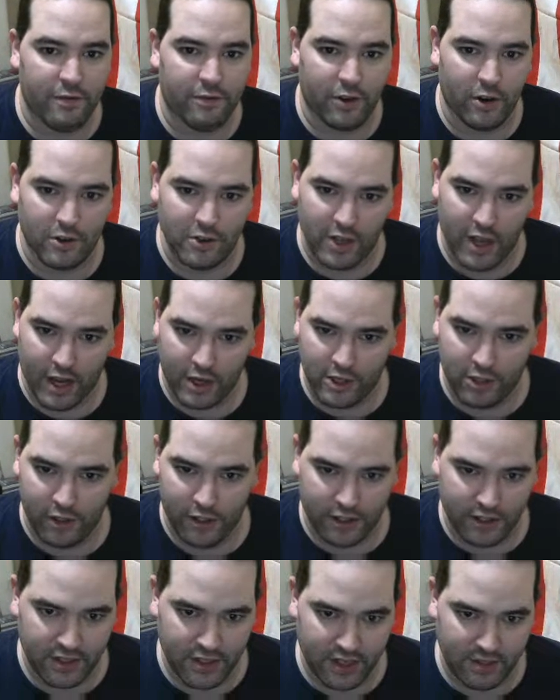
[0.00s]
first, actually,
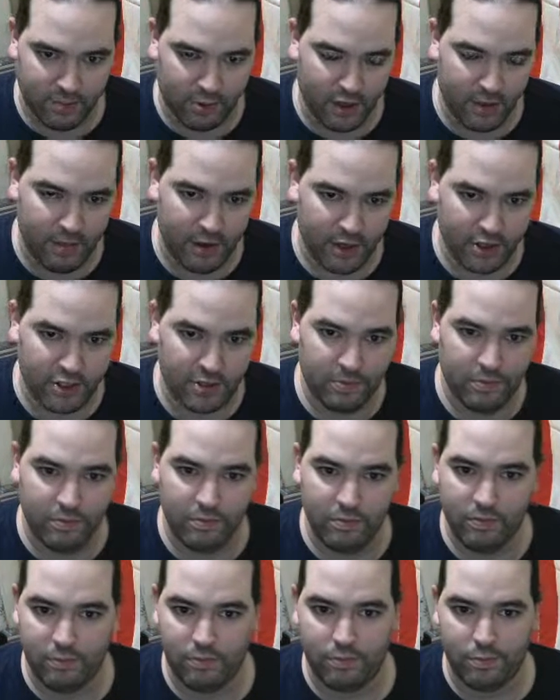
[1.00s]
because that's pretty
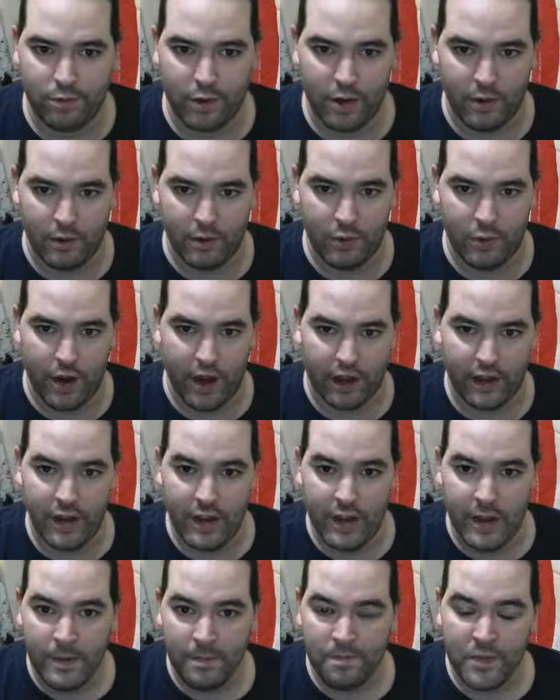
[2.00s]
quick.
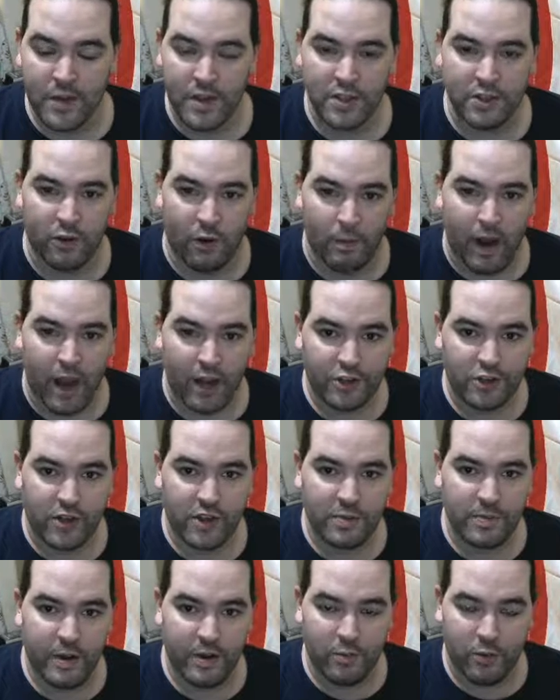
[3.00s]
So Ramattra
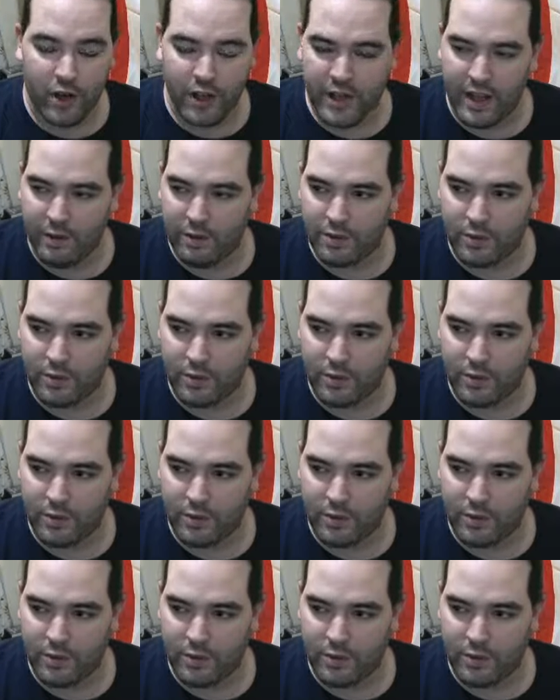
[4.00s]
has been one that was